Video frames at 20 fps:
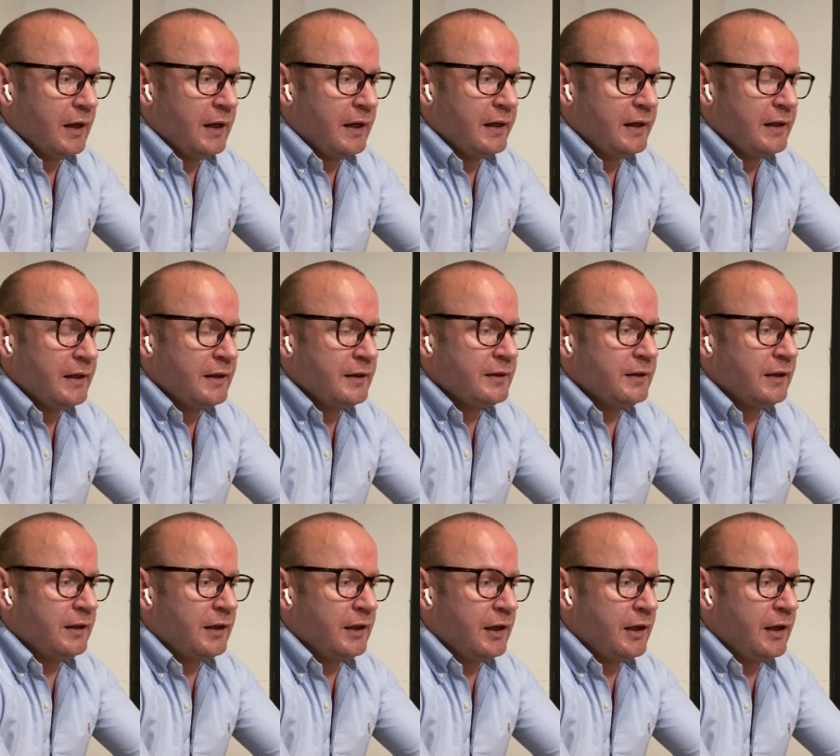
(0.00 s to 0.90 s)
And
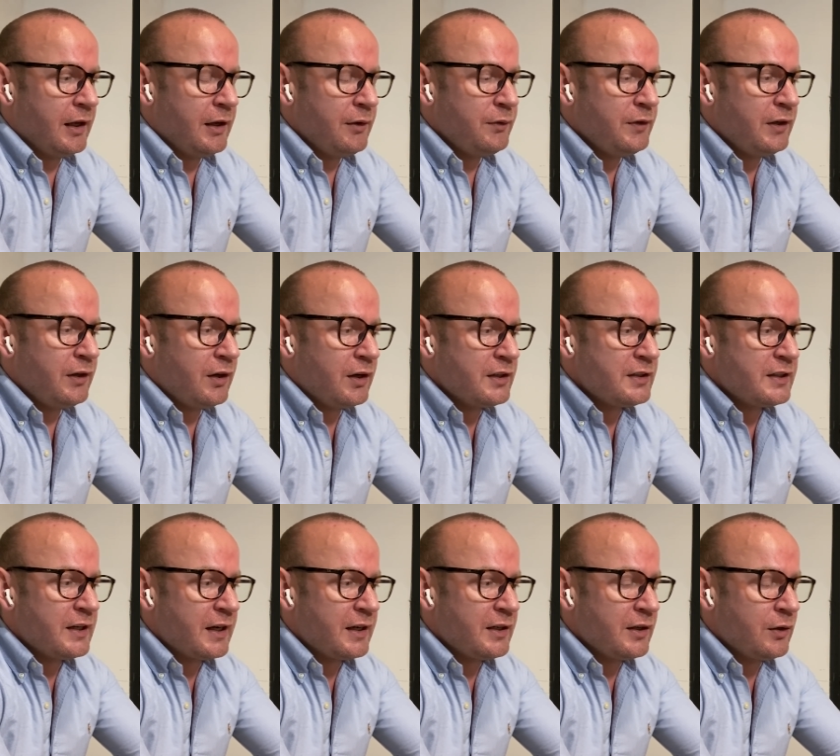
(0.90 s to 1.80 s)
if there are
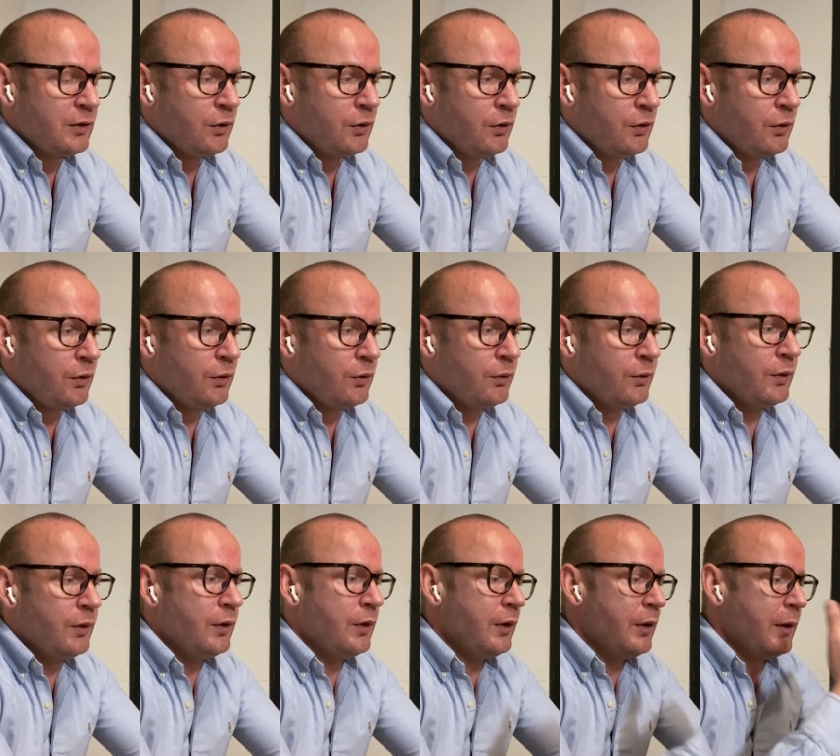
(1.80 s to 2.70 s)

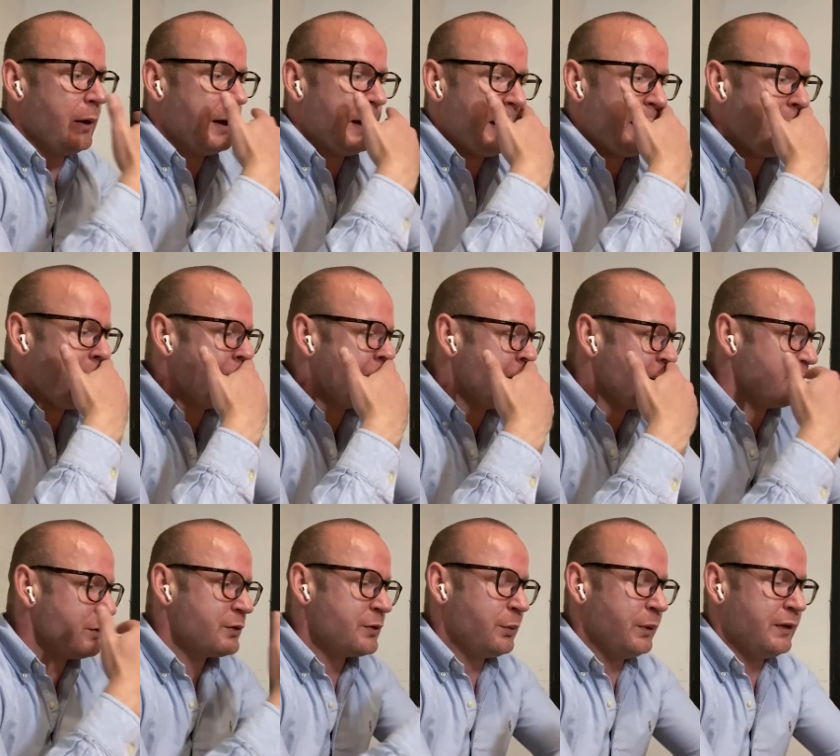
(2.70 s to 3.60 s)
technical
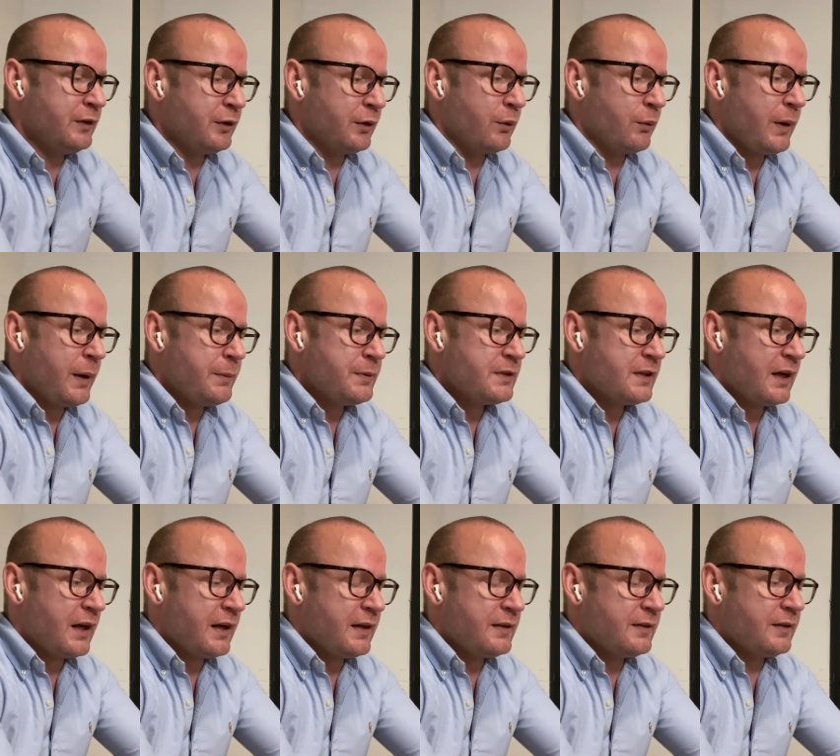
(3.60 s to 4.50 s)
issues with your
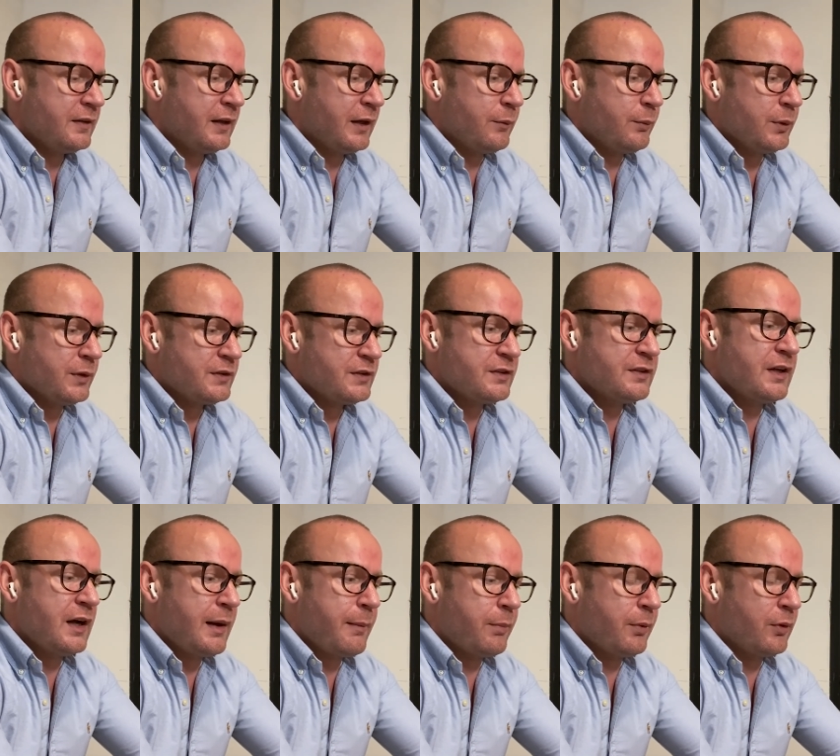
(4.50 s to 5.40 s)
website that would
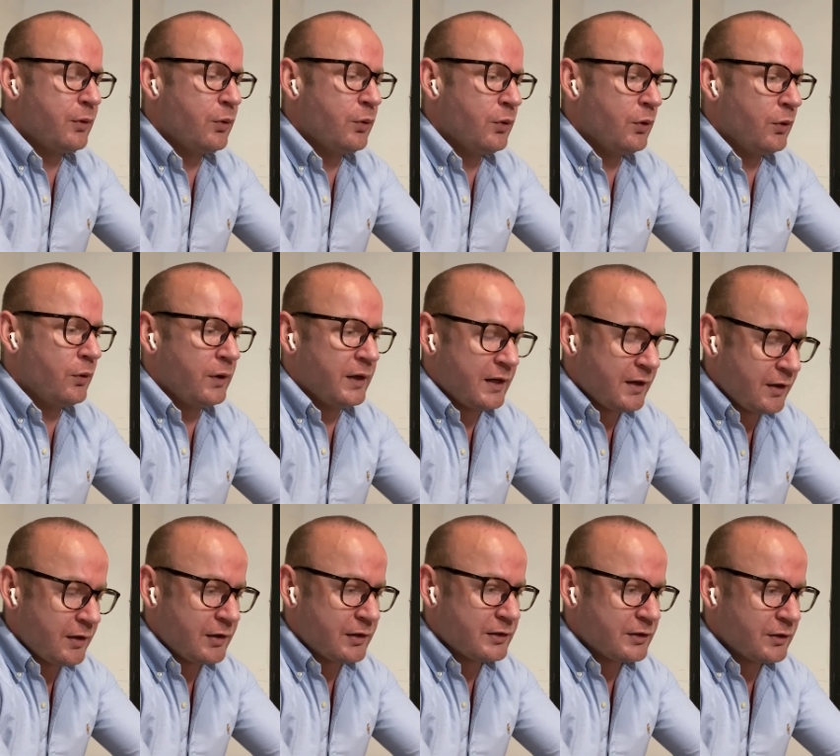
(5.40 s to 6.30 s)
stop Google and
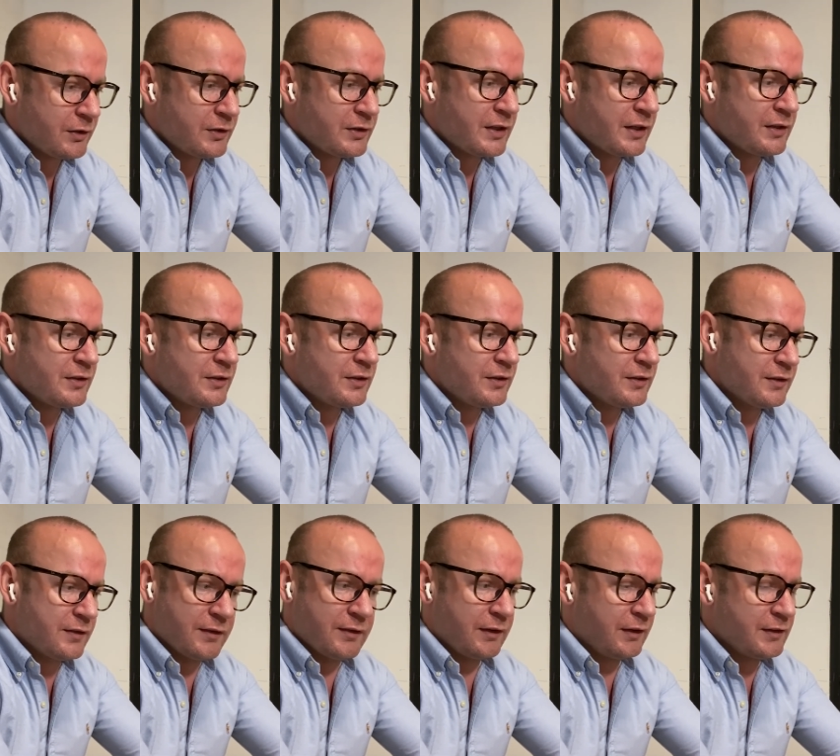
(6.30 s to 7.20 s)
other search
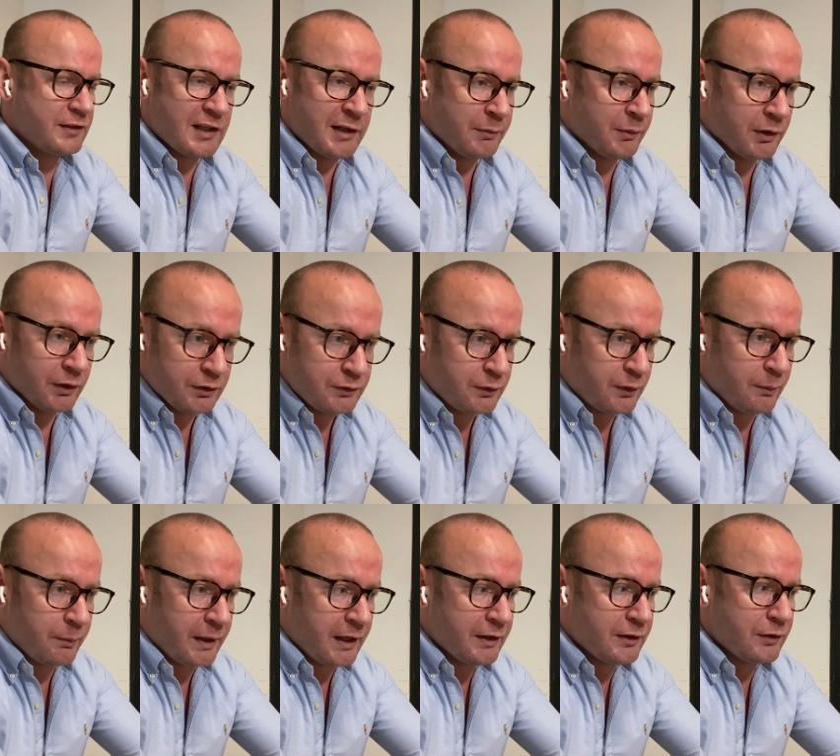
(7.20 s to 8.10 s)
engines, same goes for
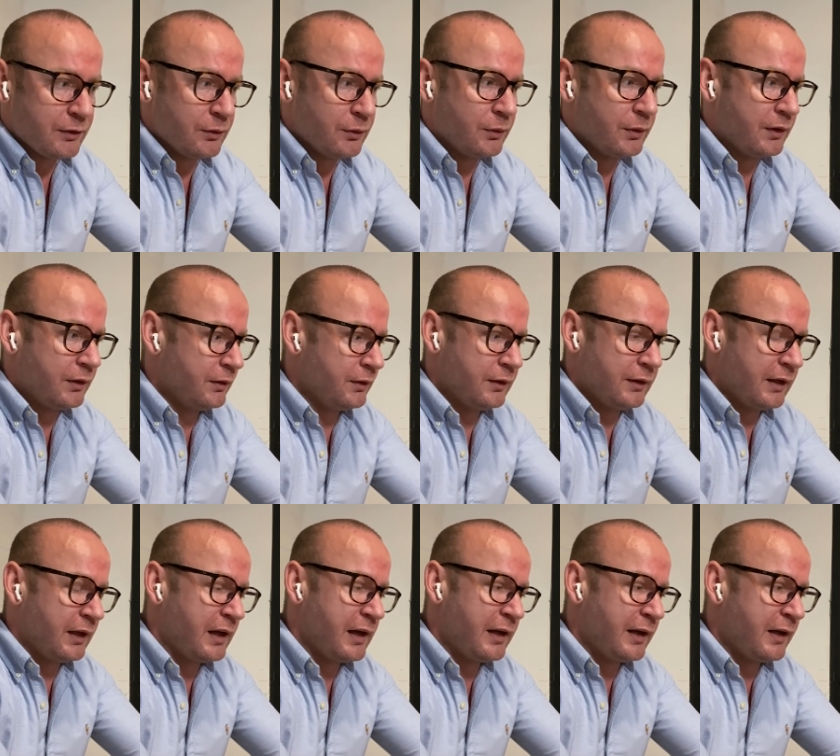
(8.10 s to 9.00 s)
Baidu and
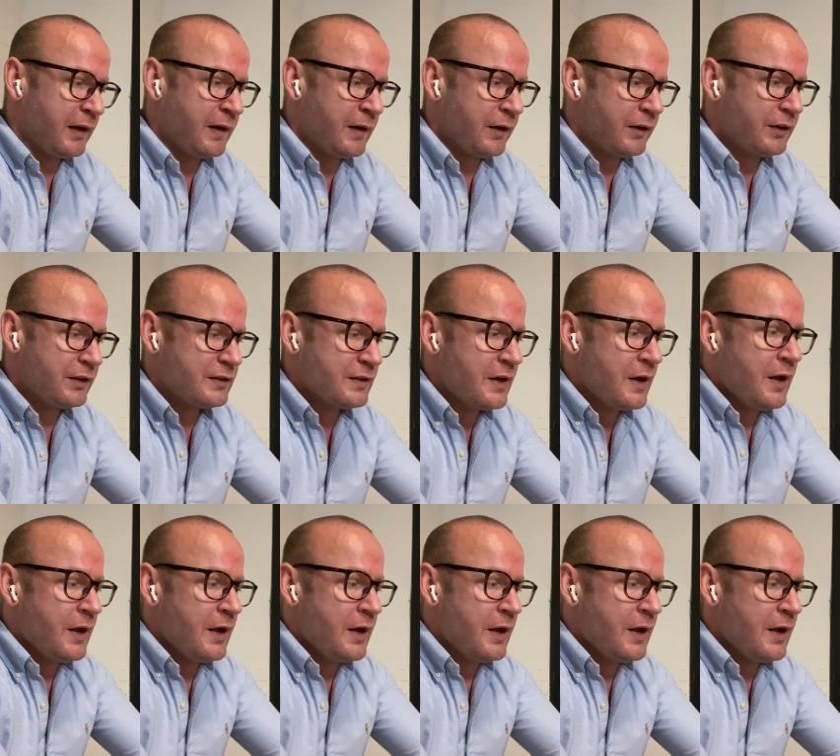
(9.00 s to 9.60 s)
others,